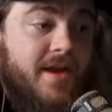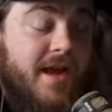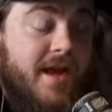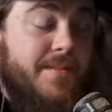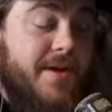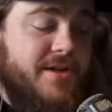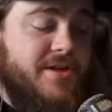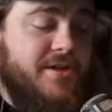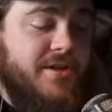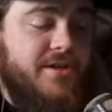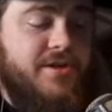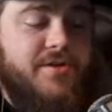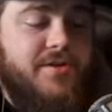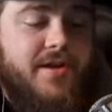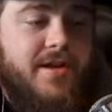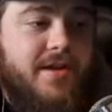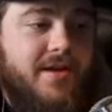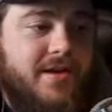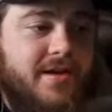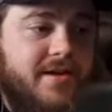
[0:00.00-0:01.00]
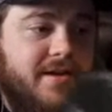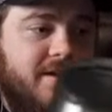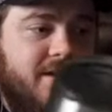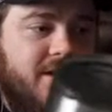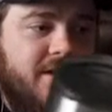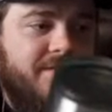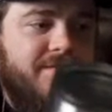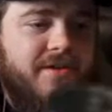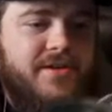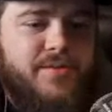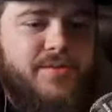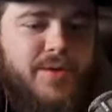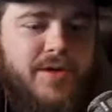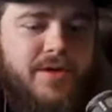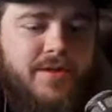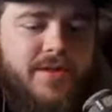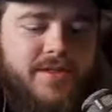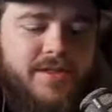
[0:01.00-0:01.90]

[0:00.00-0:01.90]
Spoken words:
I'm actually drinking coffee as well.